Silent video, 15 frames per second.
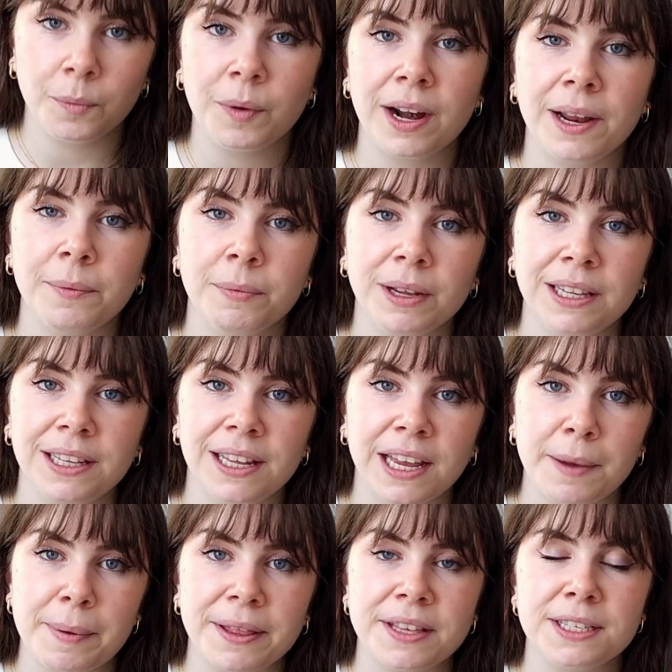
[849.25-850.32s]
What I really like
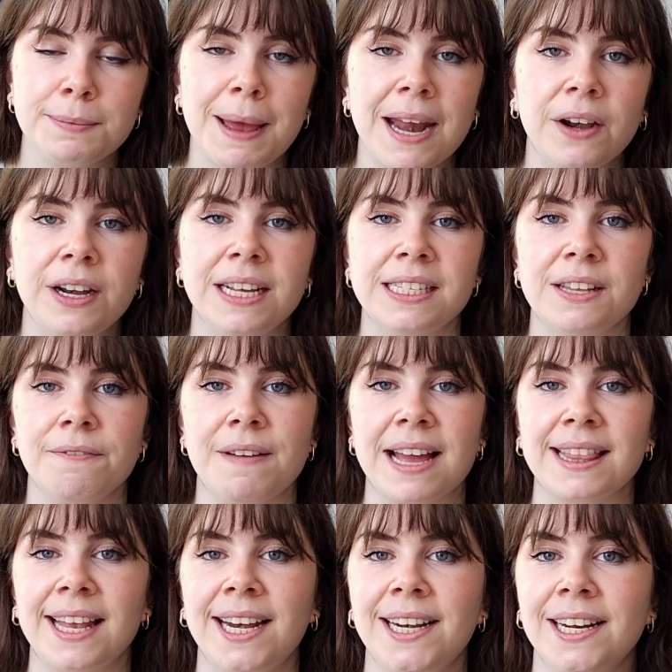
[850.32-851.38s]
about this pattern is the
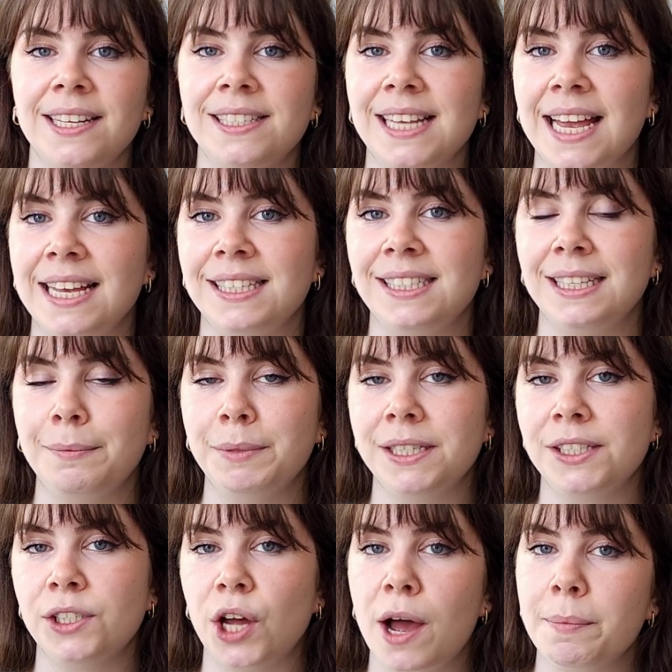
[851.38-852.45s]
fact that it is a
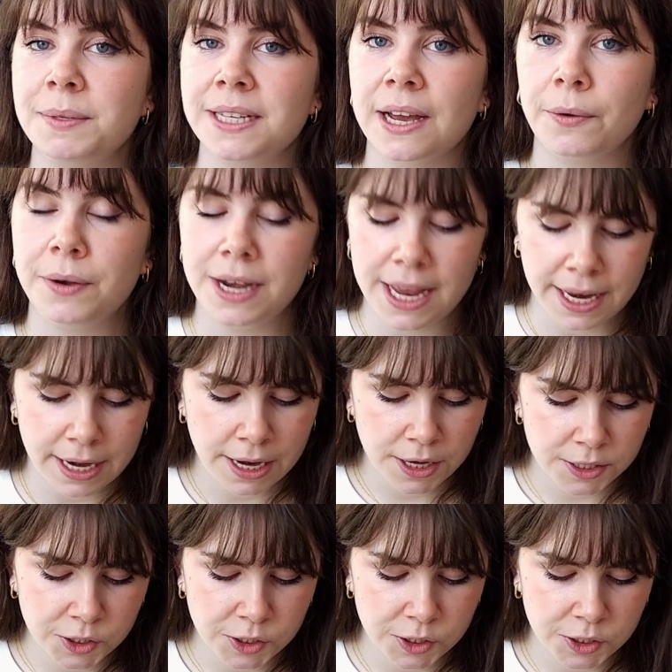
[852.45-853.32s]
seamless top down knit,